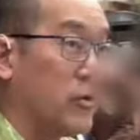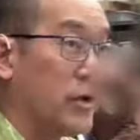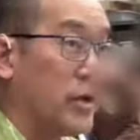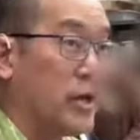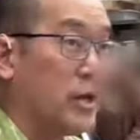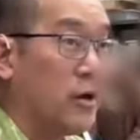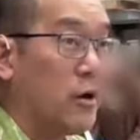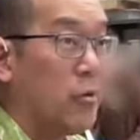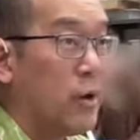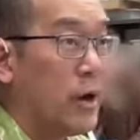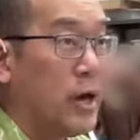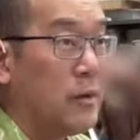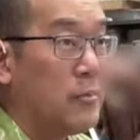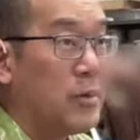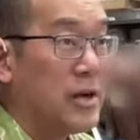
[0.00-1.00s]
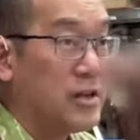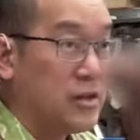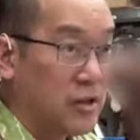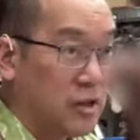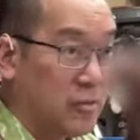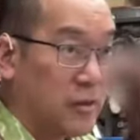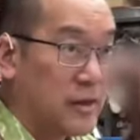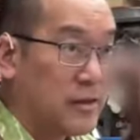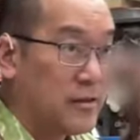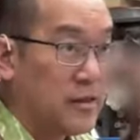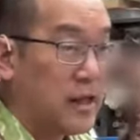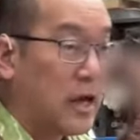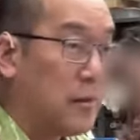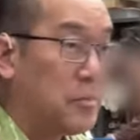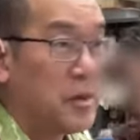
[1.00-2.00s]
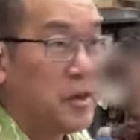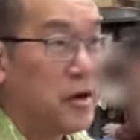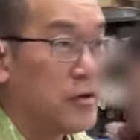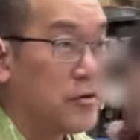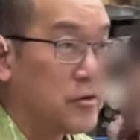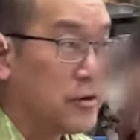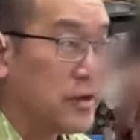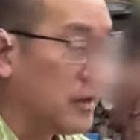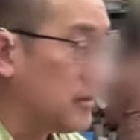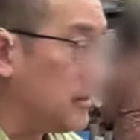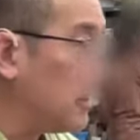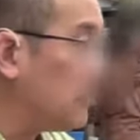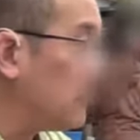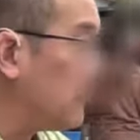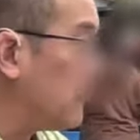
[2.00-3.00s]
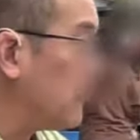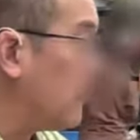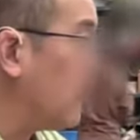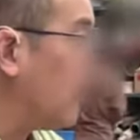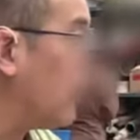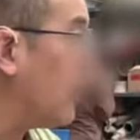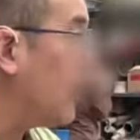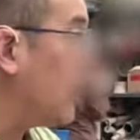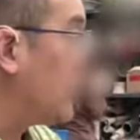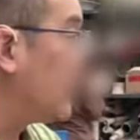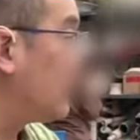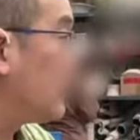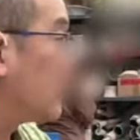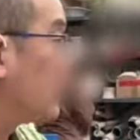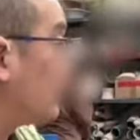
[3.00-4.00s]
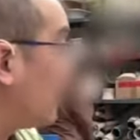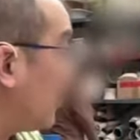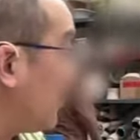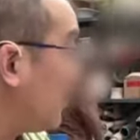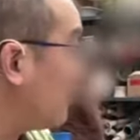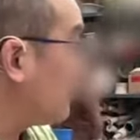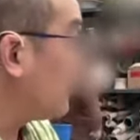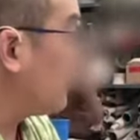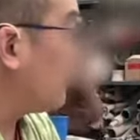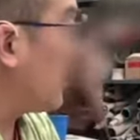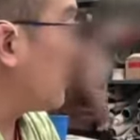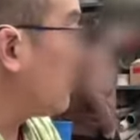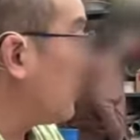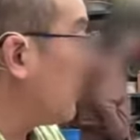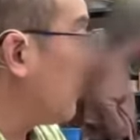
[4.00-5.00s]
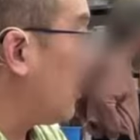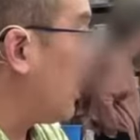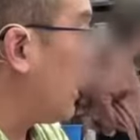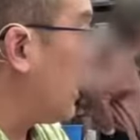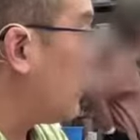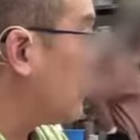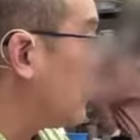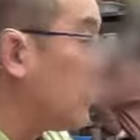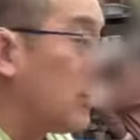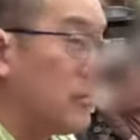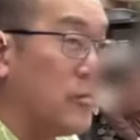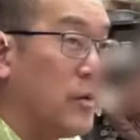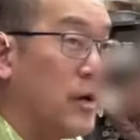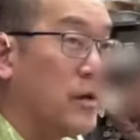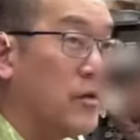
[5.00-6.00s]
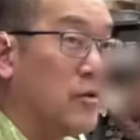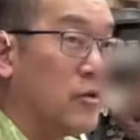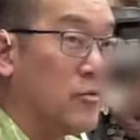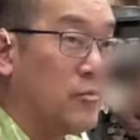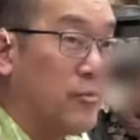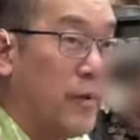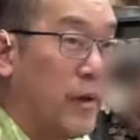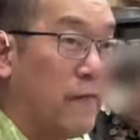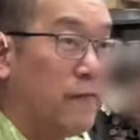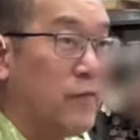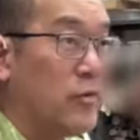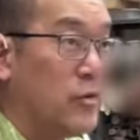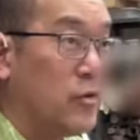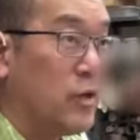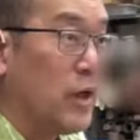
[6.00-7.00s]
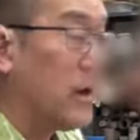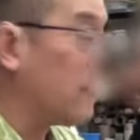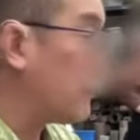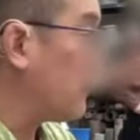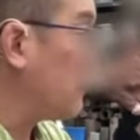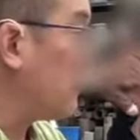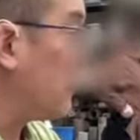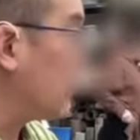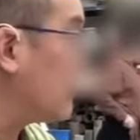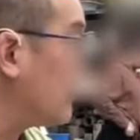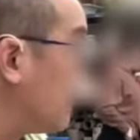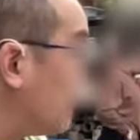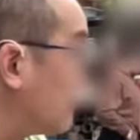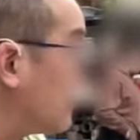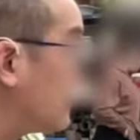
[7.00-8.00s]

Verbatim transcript: getting away being a little bit sloppy on your technique before, this will help you out a lot. And it'll, you'll have to fix those